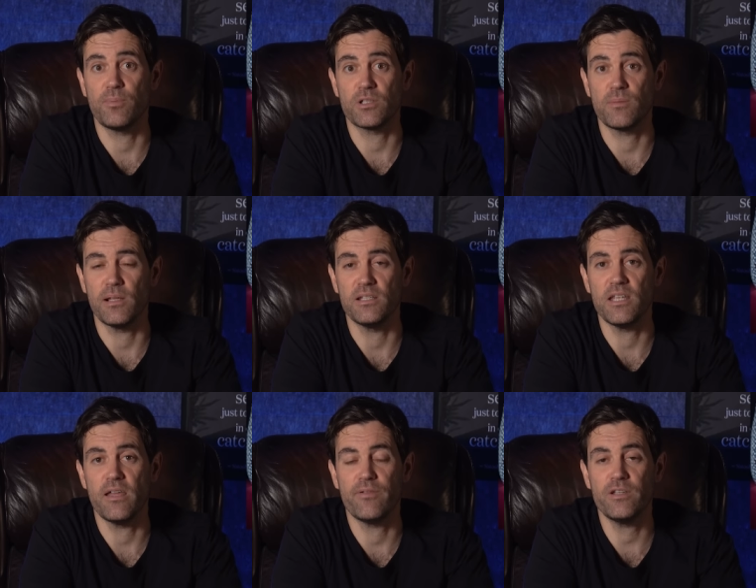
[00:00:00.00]

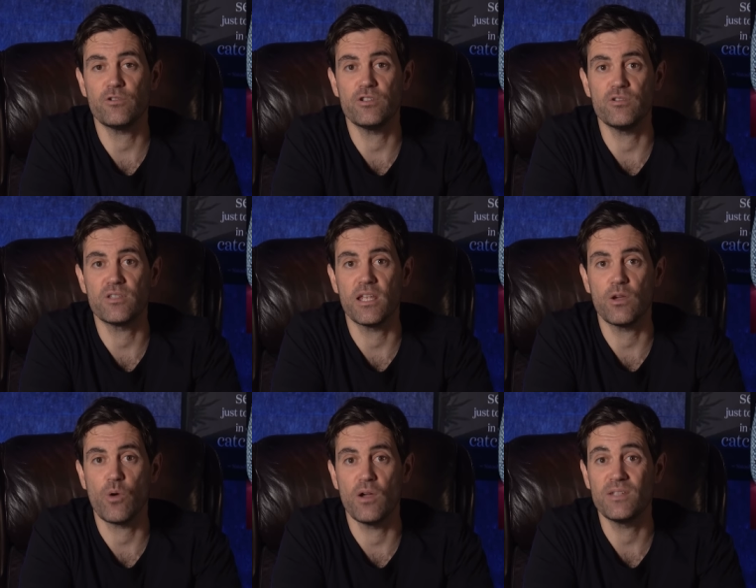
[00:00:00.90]
possibility of introducing,
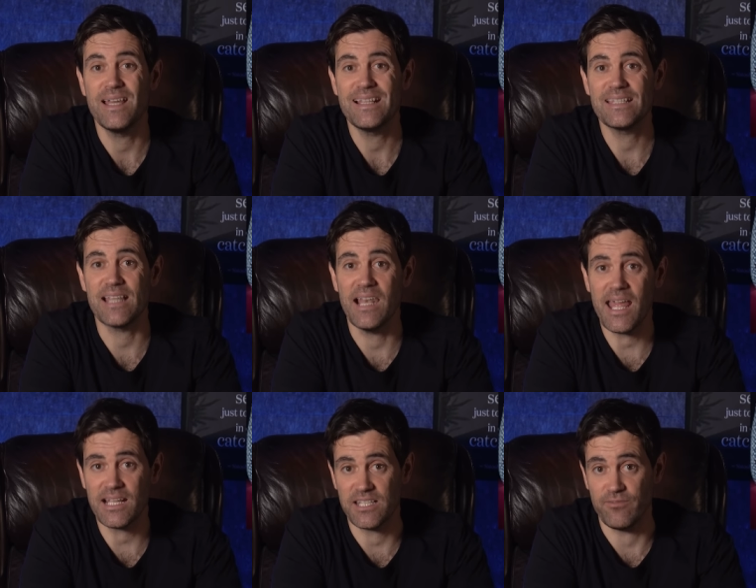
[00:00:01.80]
quote,
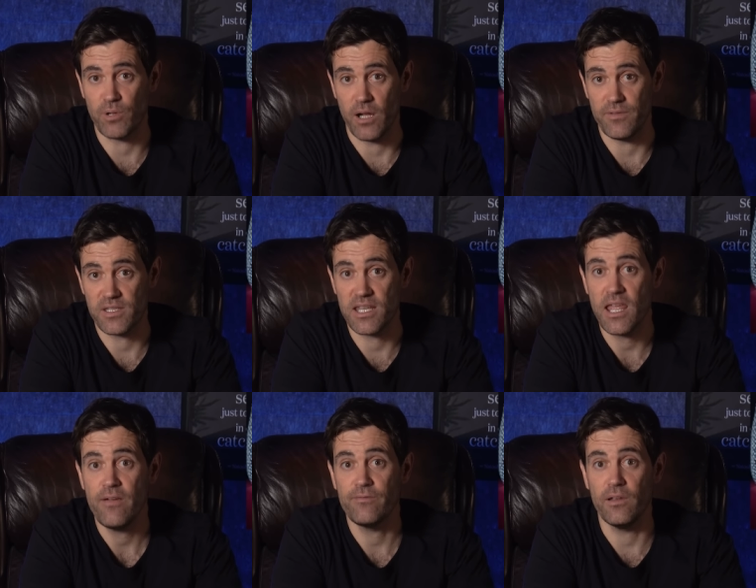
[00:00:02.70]
selective privacy
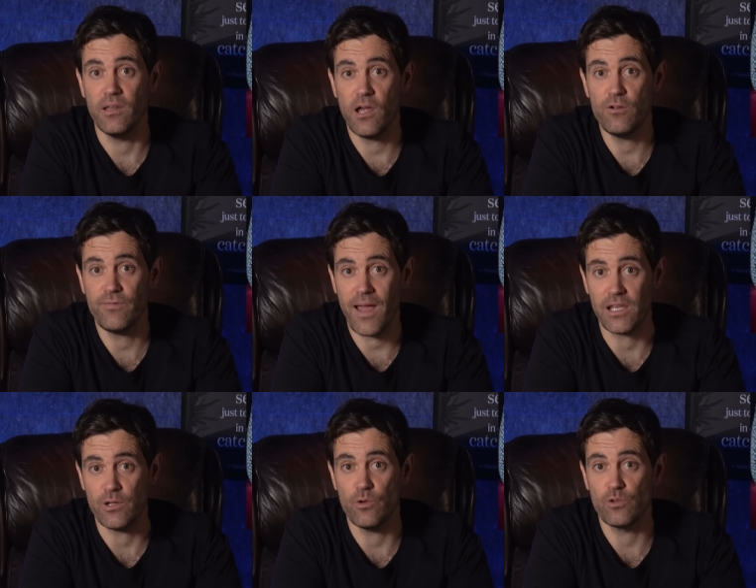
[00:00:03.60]
for low
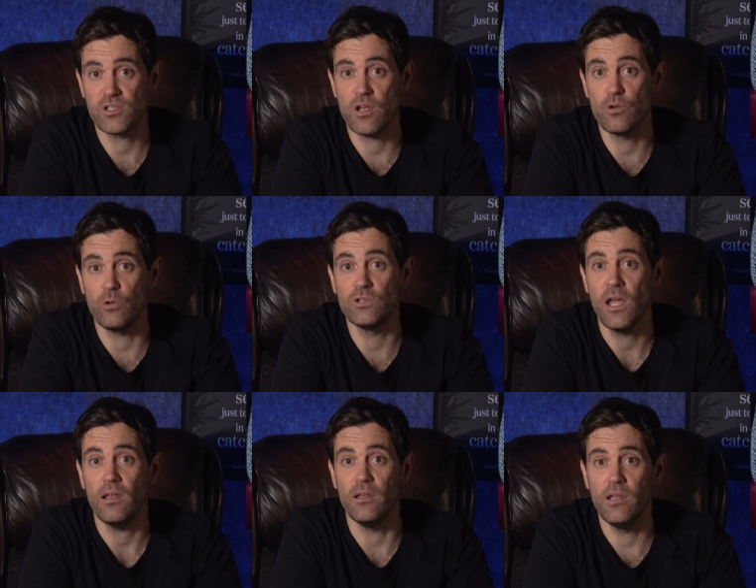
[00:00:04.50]
value or so called
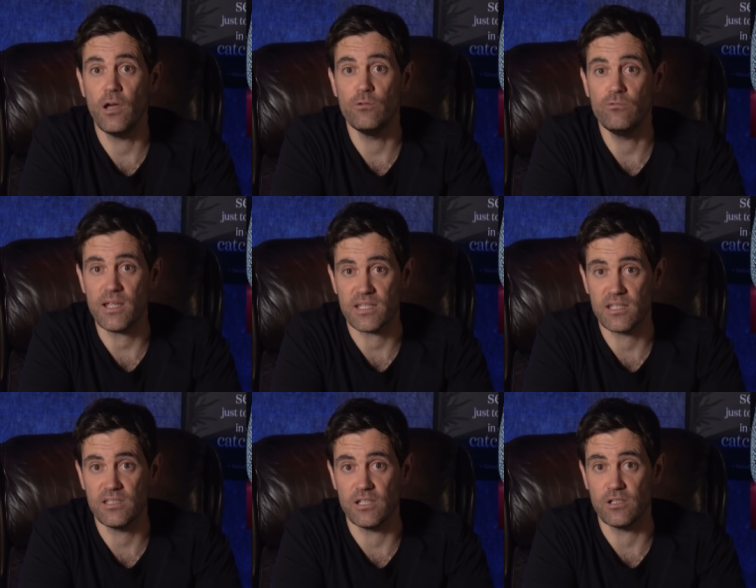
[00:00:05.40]
low
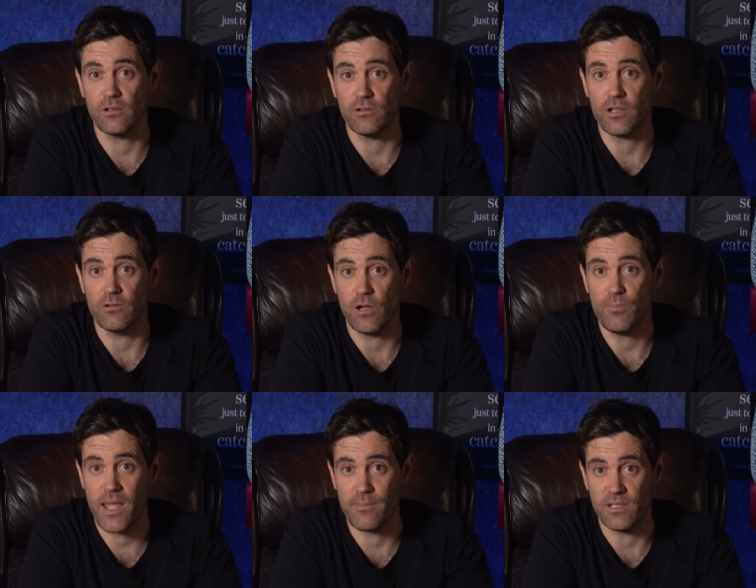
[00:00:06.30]
risk digital euro
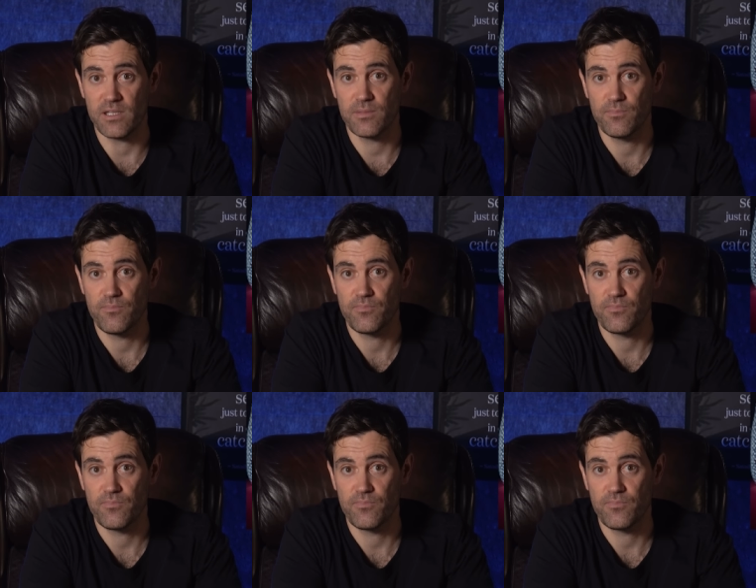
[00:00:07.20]
payments.